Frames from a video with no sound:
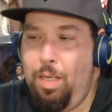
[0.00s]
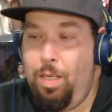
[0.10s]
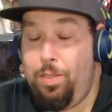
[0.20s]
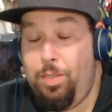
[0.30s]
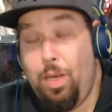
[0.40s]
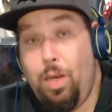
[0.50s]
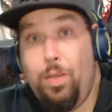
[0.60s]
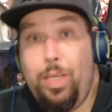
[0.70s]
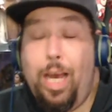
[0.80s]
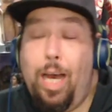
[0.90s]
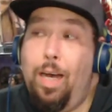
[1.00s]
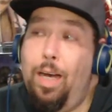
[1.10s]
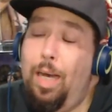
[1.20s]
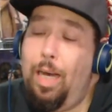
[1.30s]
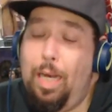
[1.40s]
So yeah,
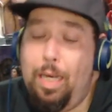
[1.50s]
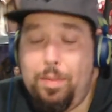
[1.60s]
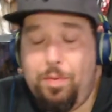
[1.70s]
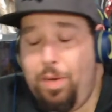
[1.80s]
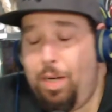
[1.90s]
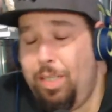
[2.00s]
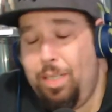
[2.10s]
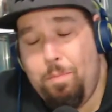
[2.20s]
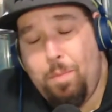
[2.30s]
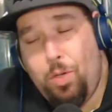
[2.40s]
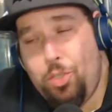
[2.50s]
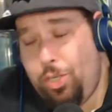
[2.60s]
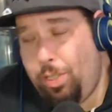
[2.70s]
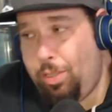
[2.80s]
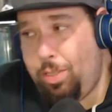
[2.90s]
a very
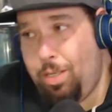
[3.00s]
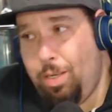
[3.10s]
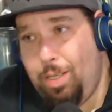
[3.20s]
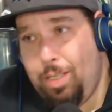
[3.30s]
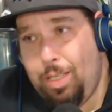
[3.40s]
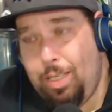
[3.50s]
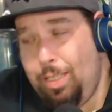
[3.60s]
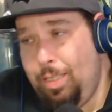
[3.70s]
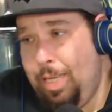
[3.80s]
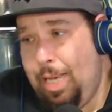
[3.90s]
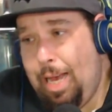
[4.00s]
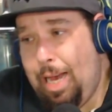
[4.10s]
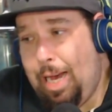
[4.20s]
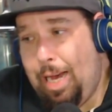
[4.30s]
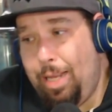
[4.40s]
emotional song.
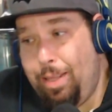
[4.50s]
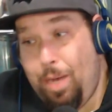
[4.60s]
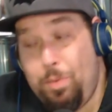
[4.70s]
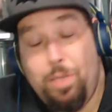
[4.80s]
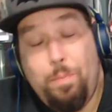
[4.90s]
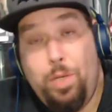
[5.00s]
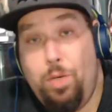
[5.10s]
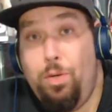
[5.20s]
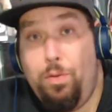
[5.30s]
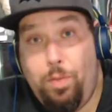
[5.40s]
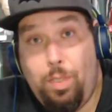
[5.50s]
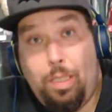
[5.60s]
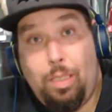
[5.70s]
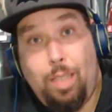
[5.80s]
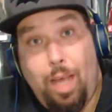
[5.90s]
That was a
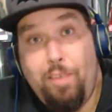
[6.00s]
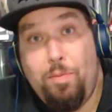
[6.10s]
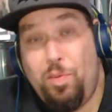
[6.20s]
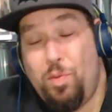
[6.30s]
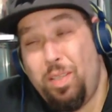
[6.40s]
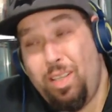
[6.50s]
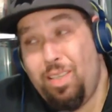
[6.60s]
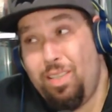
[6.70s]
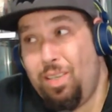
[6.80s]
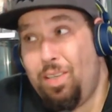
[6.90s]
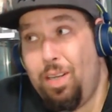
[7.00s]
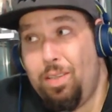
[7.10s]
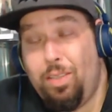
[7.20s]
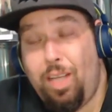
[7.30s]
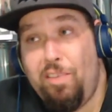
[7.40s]
beautiful live performance. There are
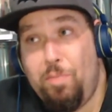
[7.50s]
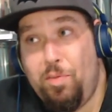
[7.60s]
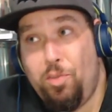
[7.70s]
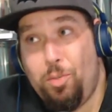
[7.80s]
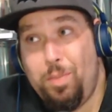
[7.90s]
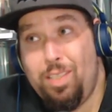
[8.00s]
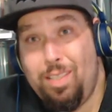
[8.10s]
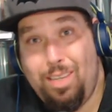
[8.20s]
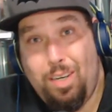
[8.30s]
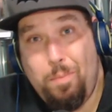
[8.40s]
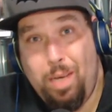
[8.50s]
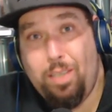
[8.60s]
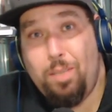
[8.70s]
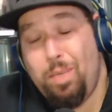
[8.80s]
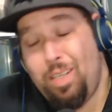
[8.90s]
other live performances that are
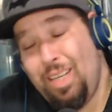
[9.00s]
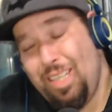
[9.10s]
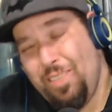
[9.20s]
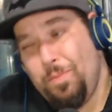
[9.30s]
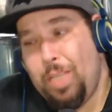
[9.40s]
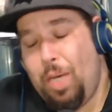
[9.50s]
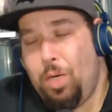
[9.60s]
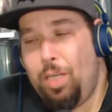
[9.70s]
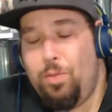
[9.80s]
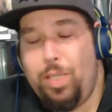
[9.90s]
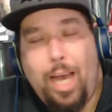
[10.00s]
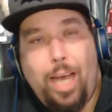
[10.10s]
better, but I wanted to react